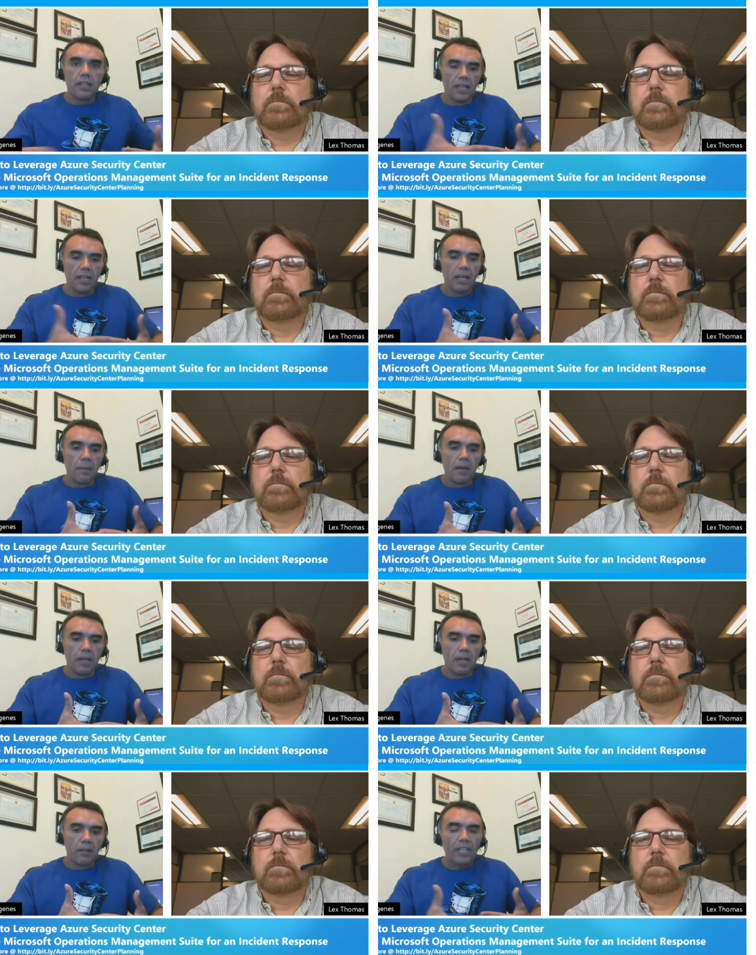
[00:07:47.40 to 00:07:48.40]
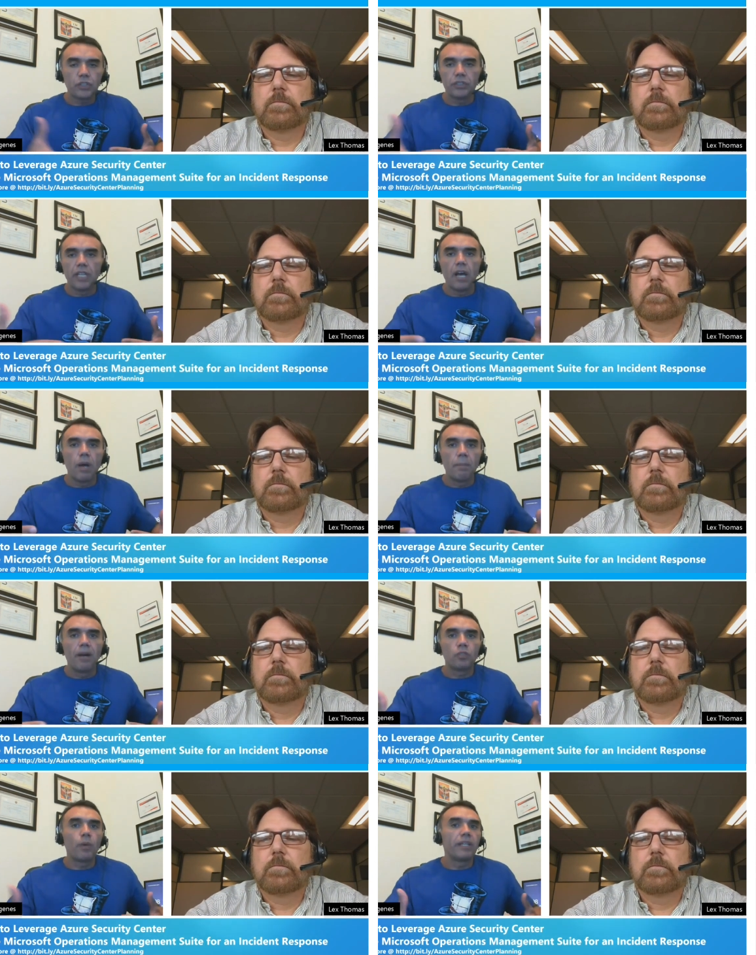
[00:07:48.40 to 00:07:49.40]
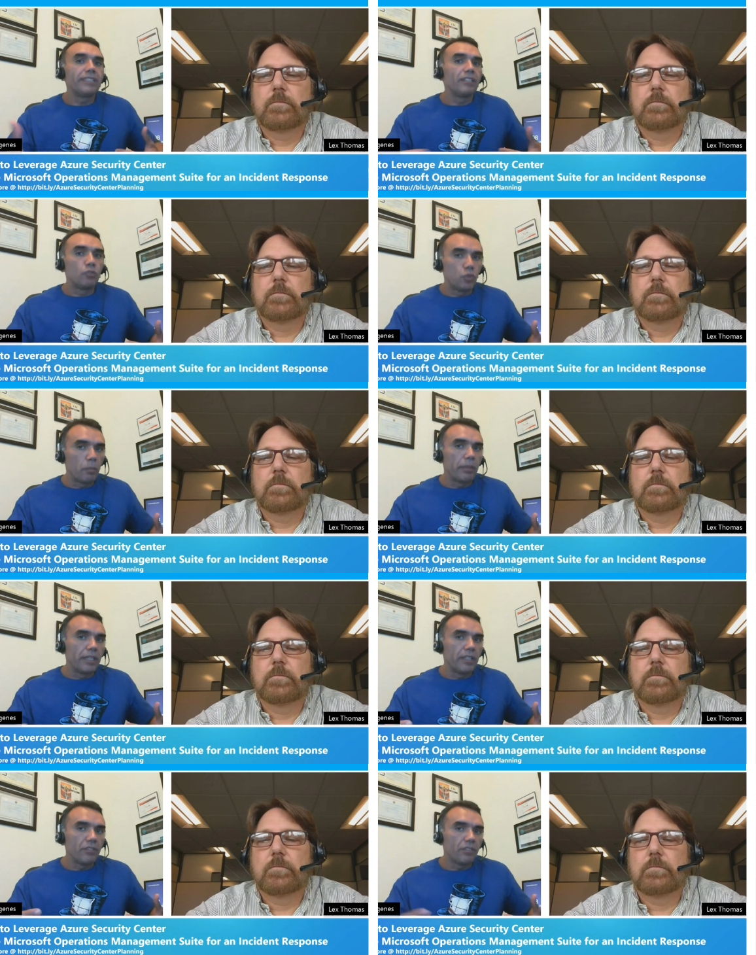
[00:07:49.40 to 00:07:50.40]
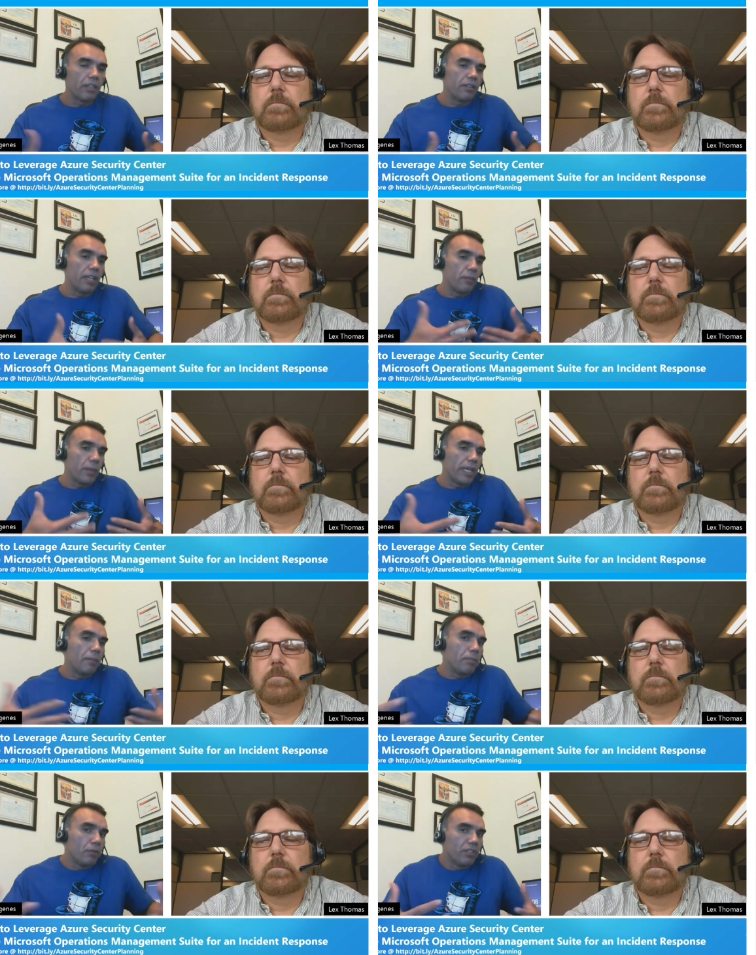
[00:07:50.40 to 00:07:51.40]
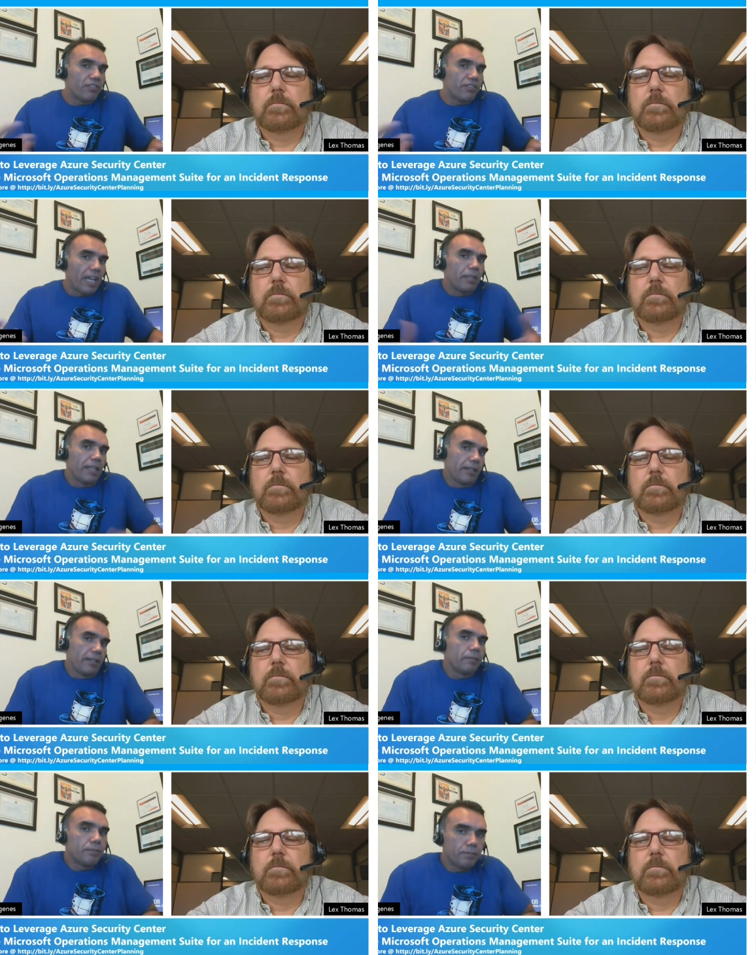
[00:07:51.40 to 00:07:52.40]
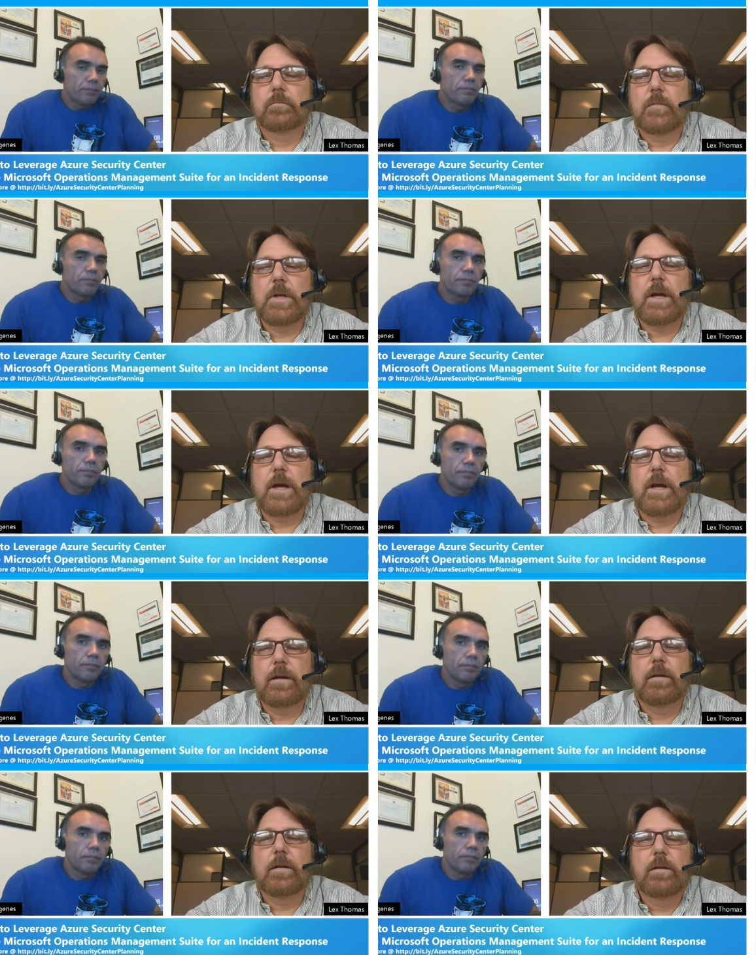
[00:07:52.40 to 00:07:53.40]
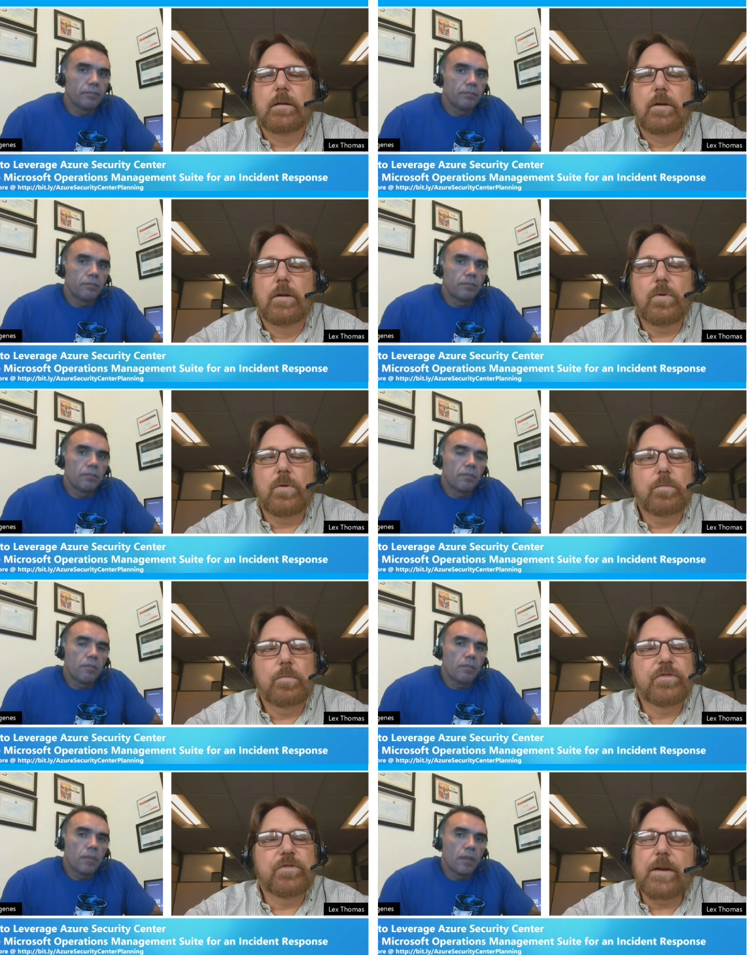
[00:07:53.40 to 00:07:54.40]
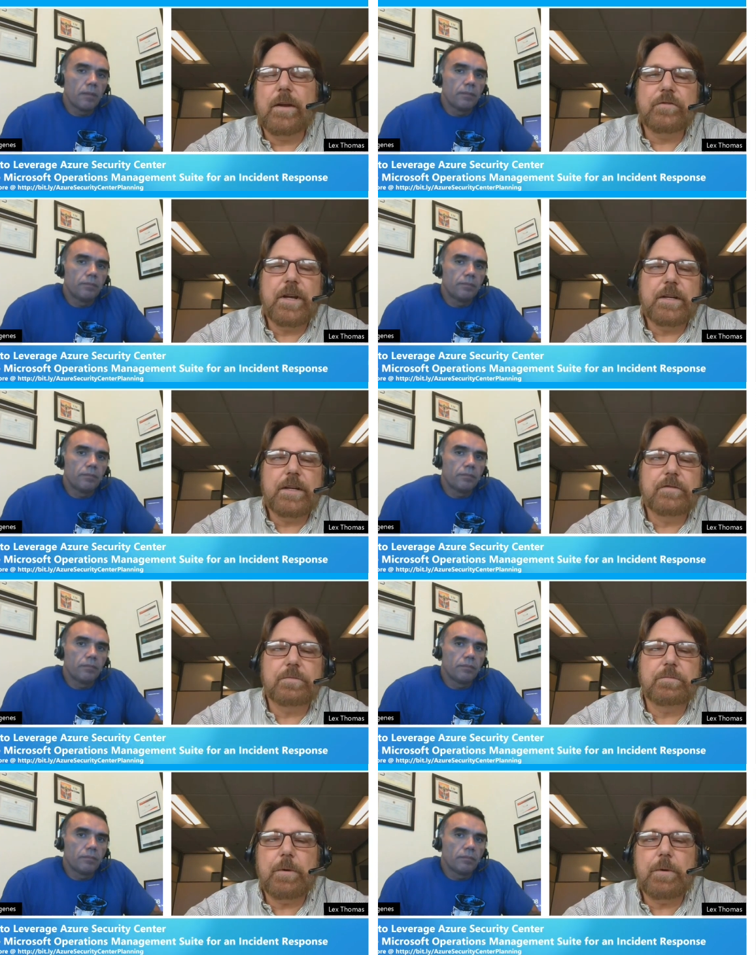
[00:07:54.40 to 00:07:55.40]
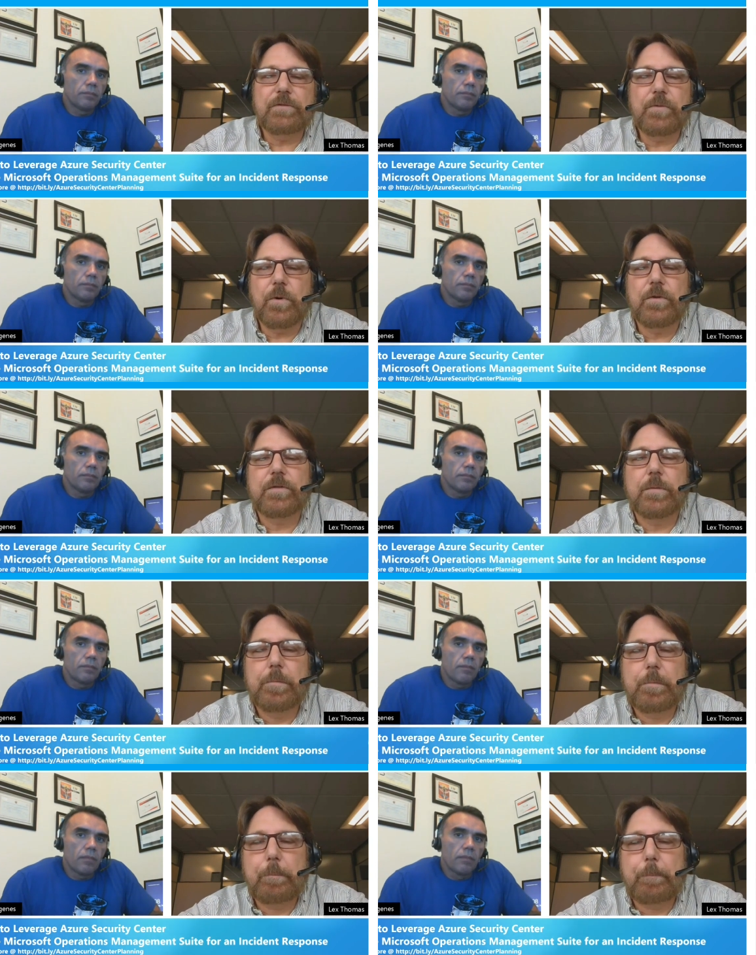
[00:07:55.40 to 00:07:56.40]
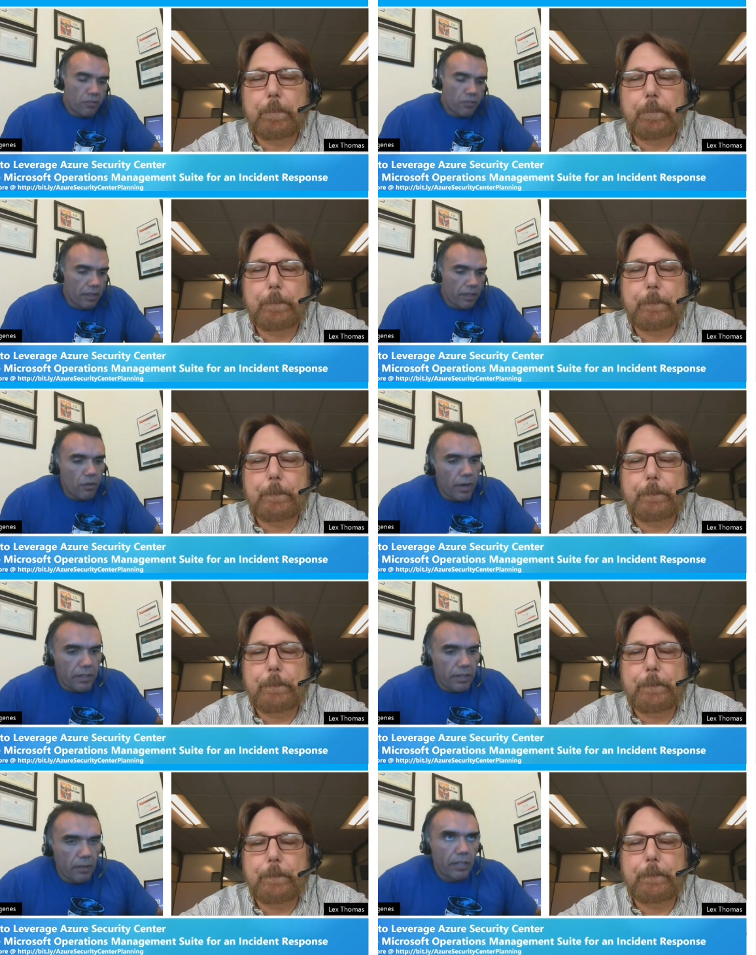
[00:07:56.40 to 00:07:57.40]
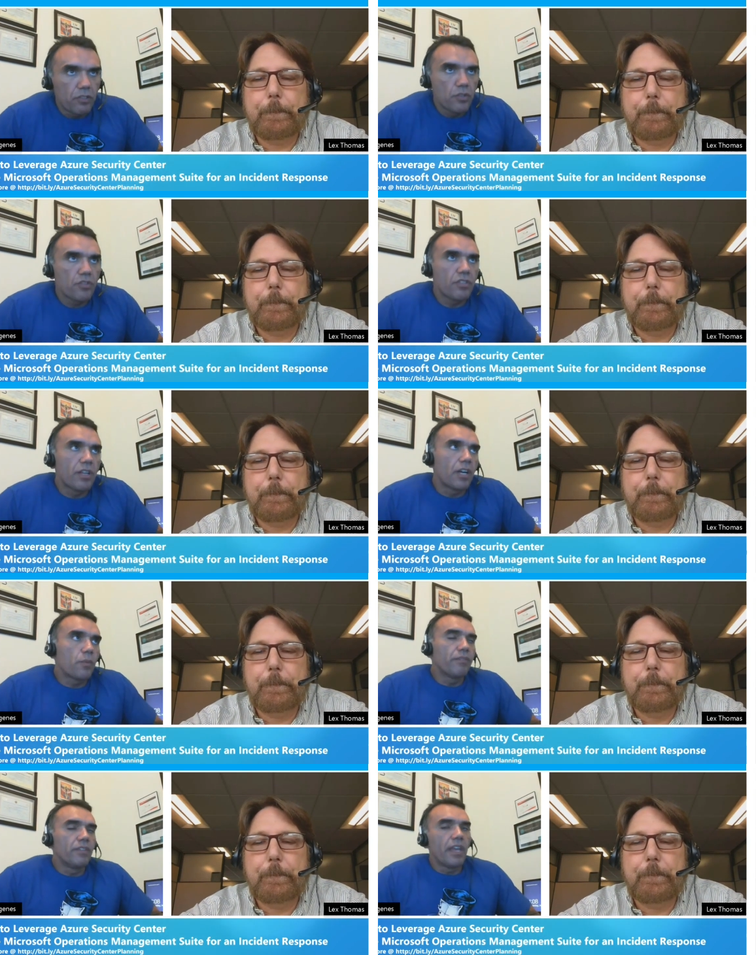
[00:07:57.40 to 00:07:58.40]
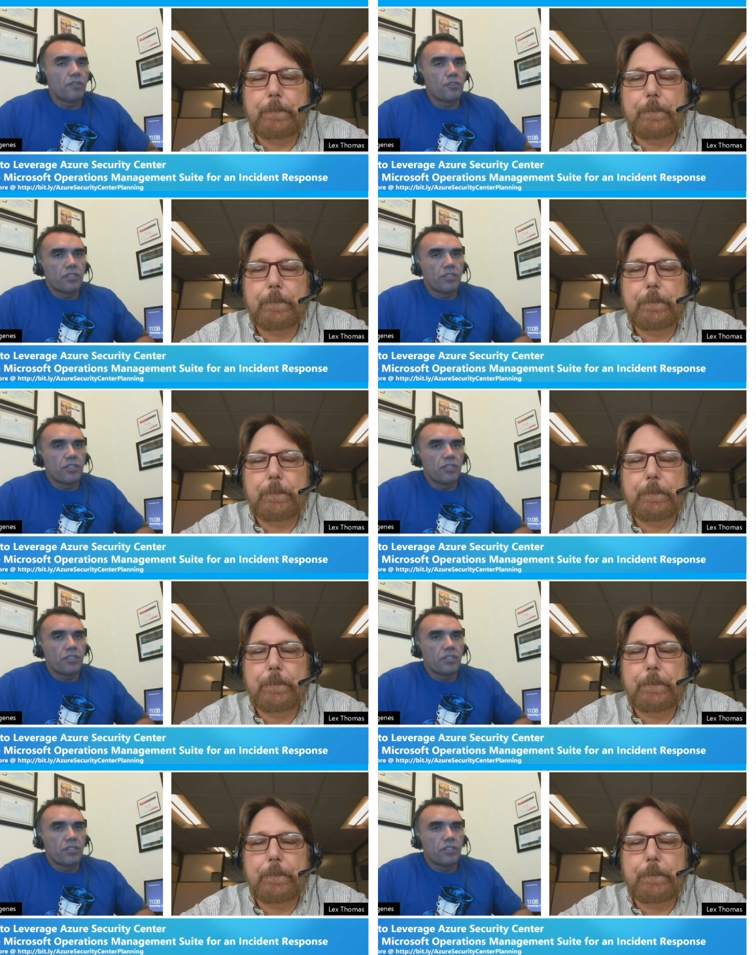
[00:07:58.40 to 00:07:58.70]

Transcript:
Speaker 1: uh, uh, rationale about what took place, and, and we can build this timeline.
Speaker 2: Yeah. Cool. So I understand you have some demos for us.
Speaker 1: That's, that's correct. I would like to start with the Azure